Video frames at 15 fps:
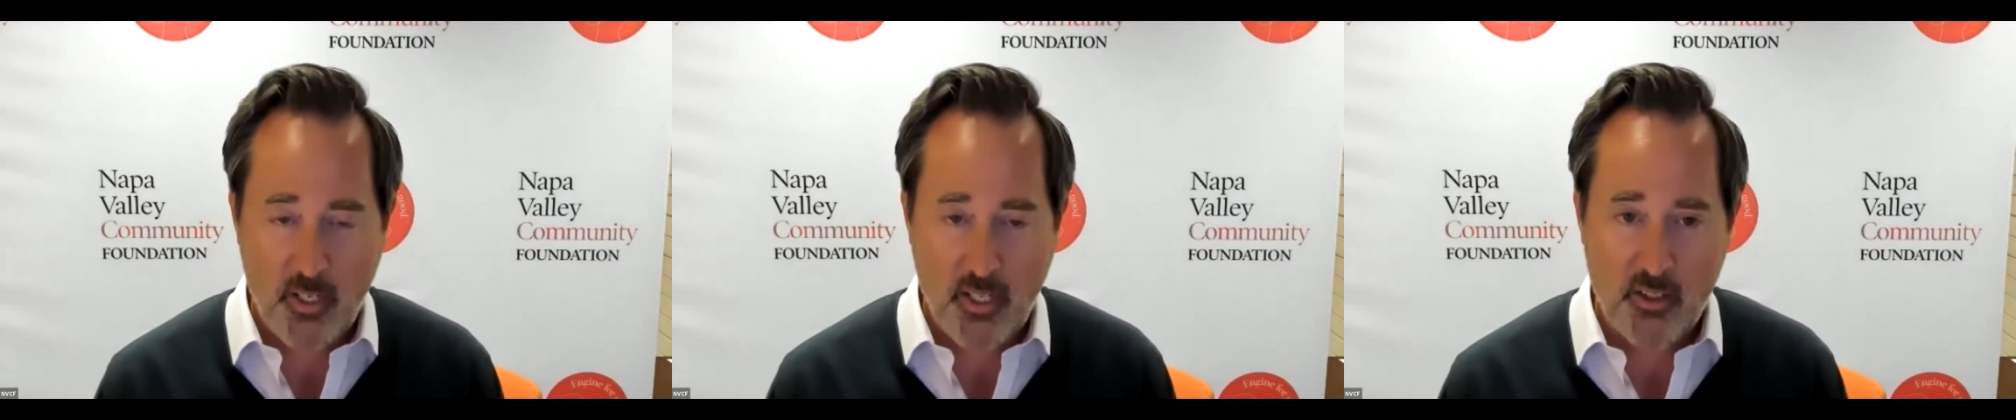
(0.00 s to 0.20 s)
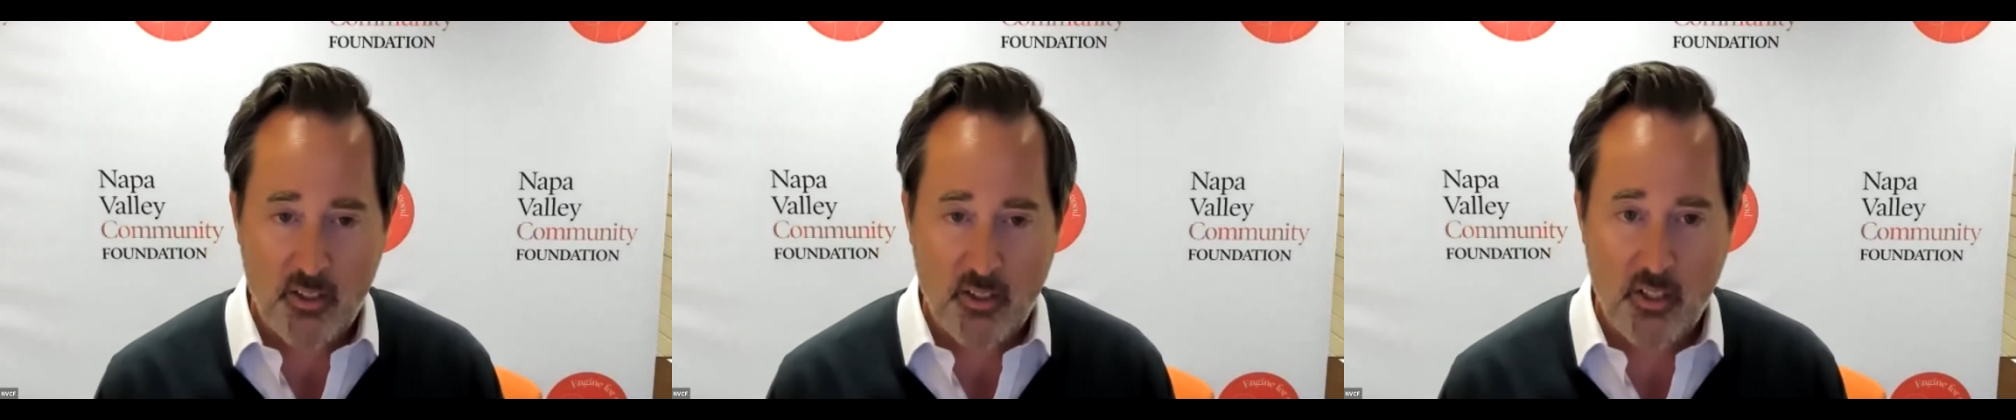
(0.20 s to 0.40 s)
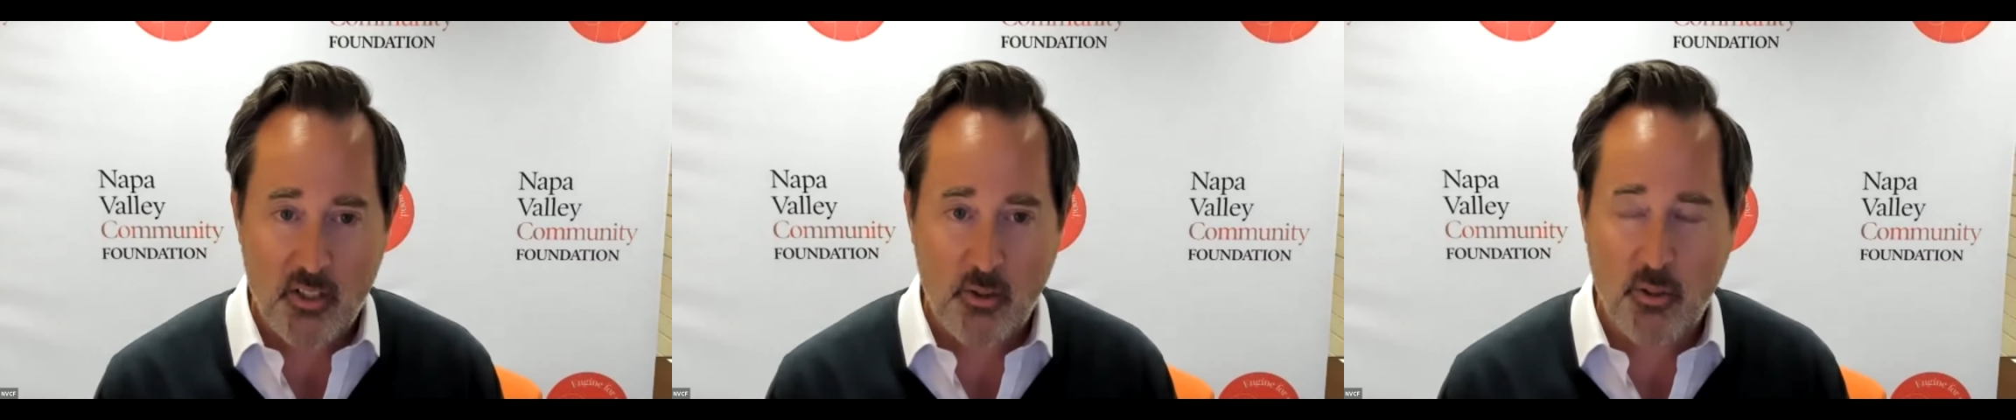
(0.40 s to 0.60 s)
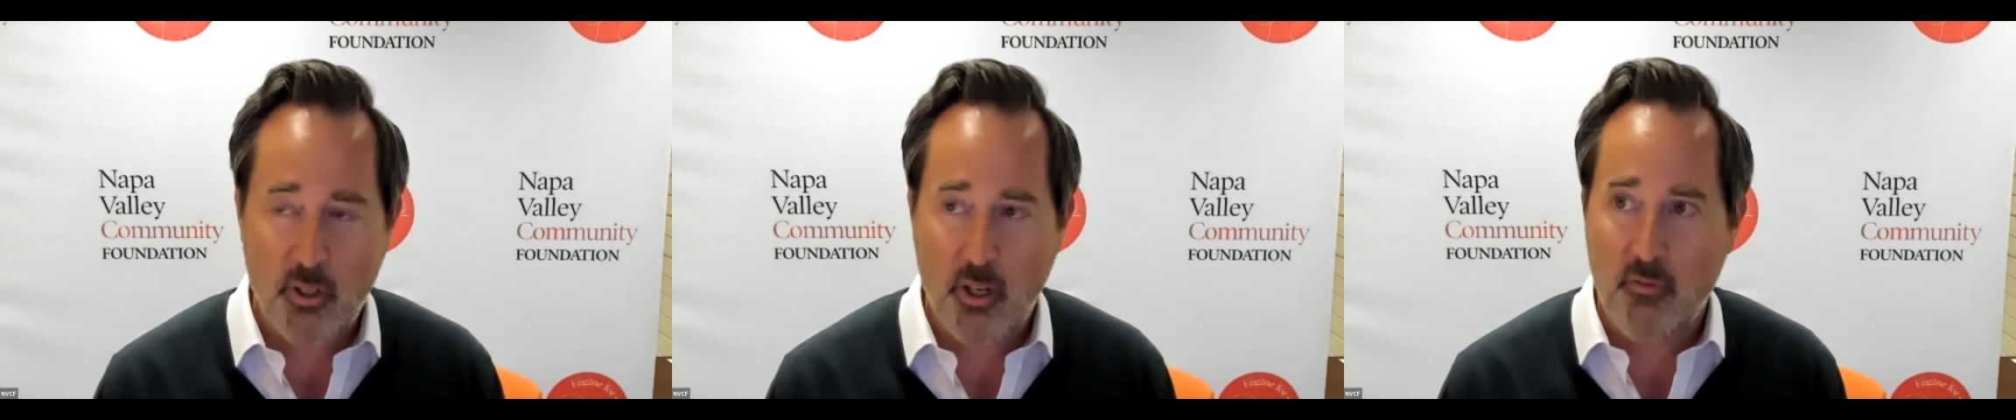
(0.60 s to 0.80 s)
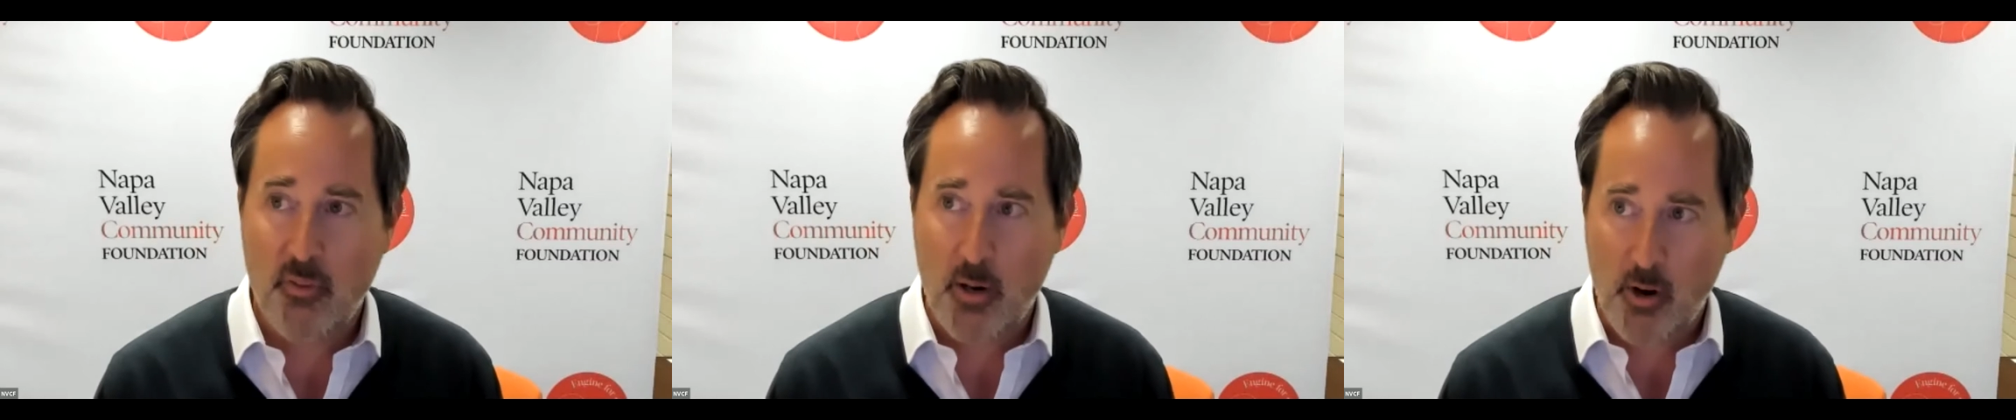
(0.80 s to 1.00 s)
Institute
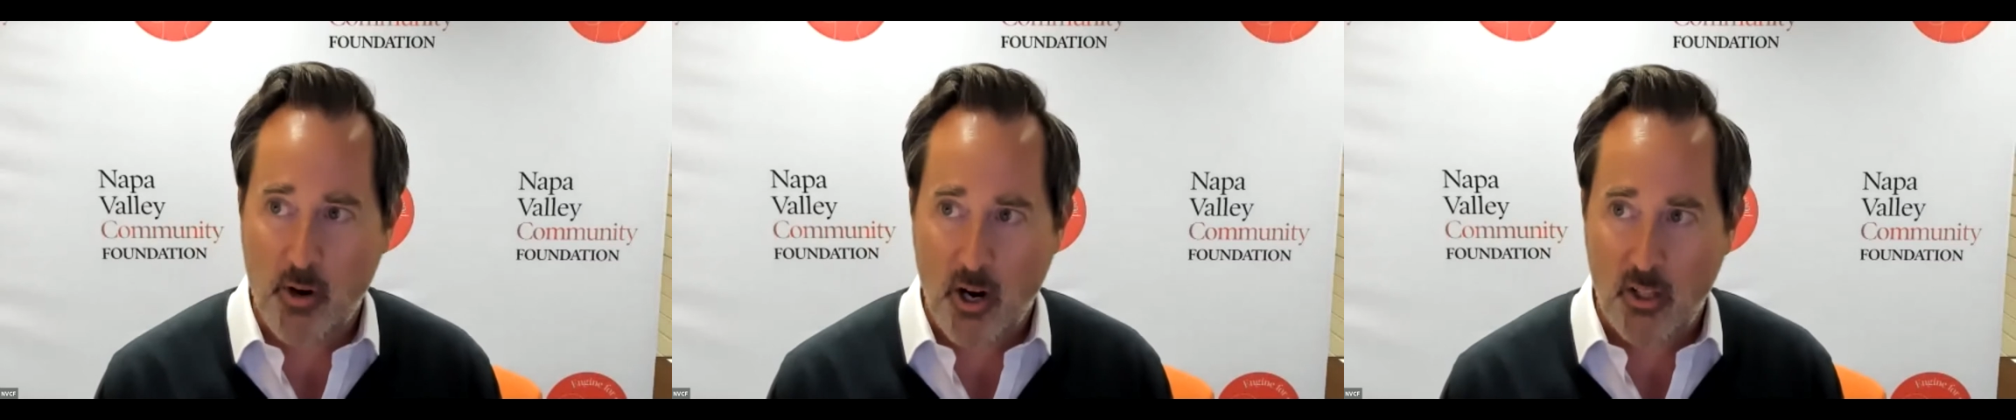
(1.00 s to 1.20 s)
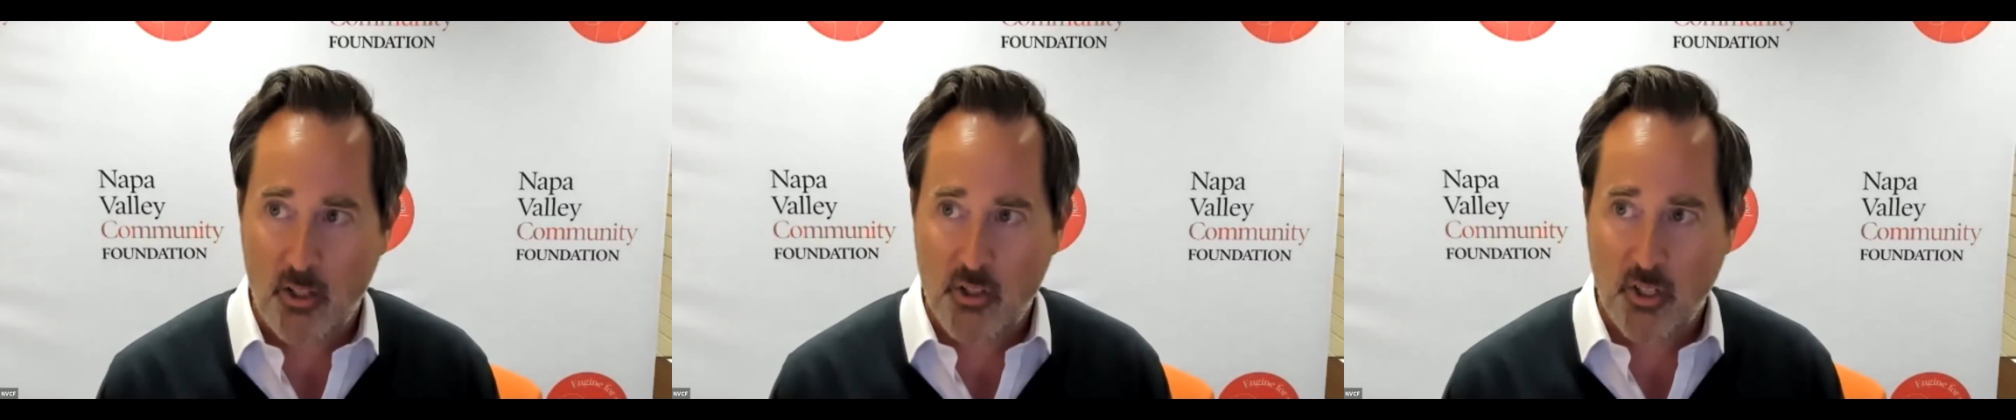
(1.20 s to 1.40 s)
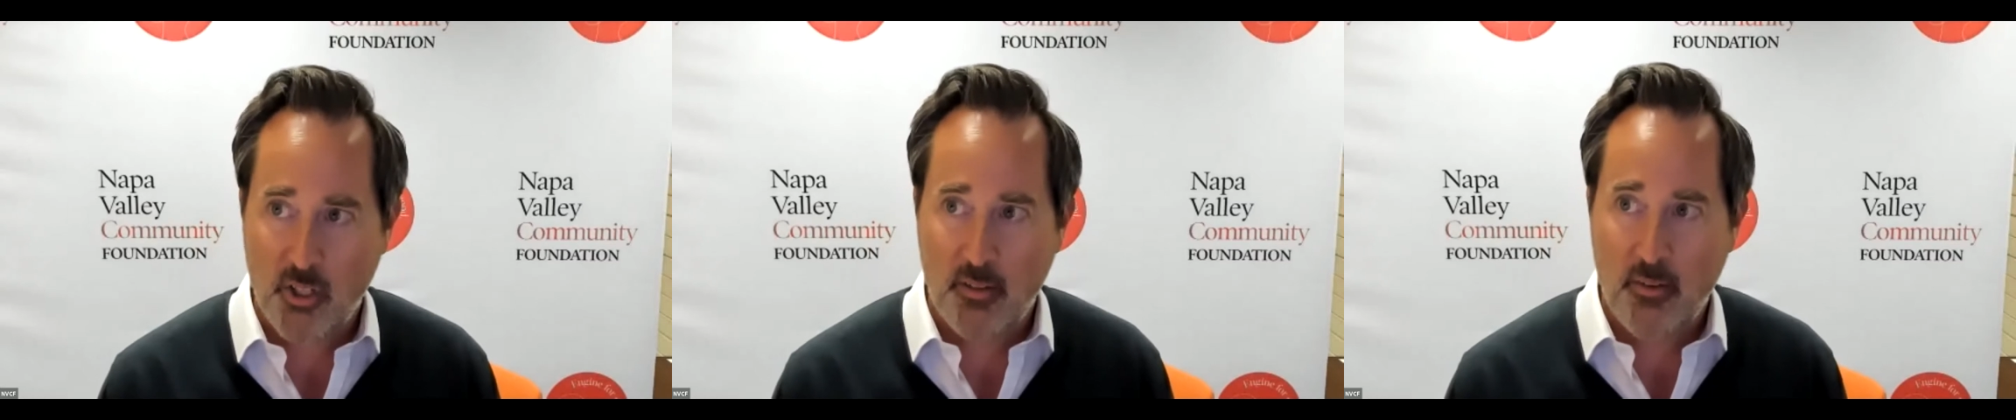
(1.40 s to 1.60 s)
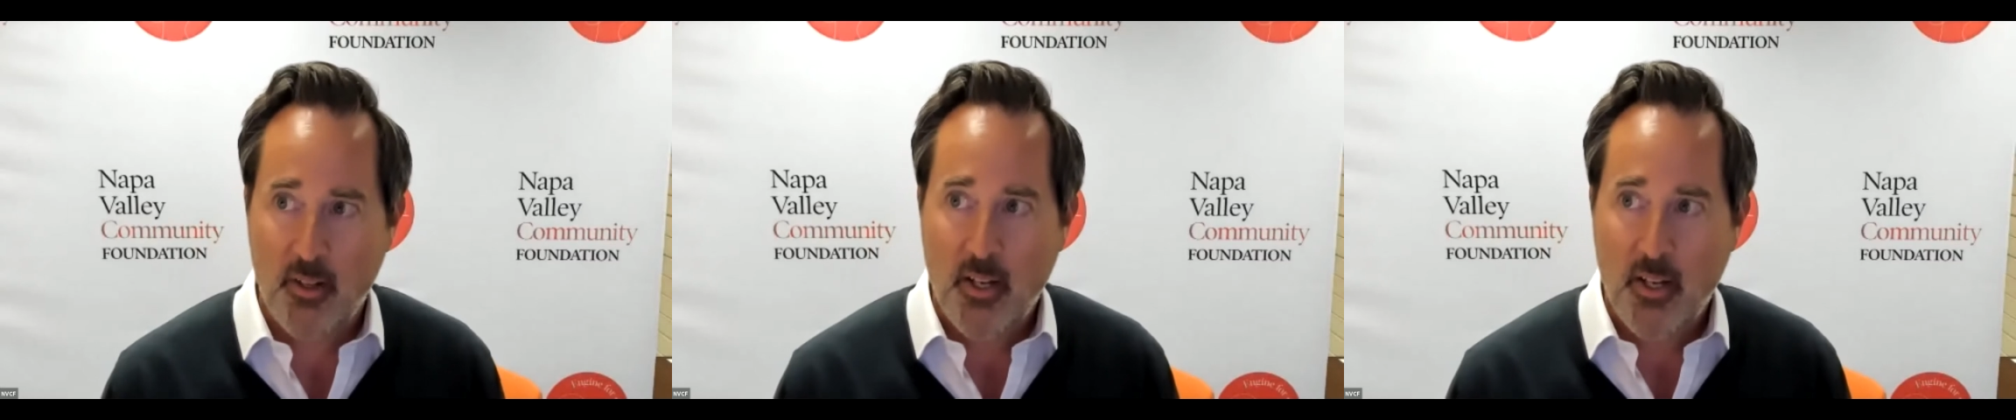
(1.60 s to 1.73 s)
of Virology.